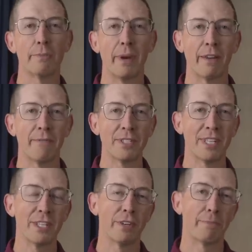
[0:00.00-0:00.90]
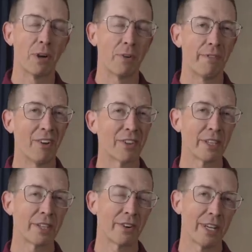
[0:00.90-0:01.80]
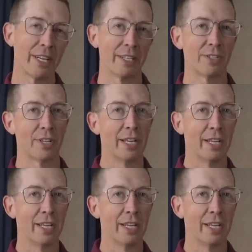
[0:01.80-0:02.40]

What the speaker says: manifestation of barrel fouling that there is.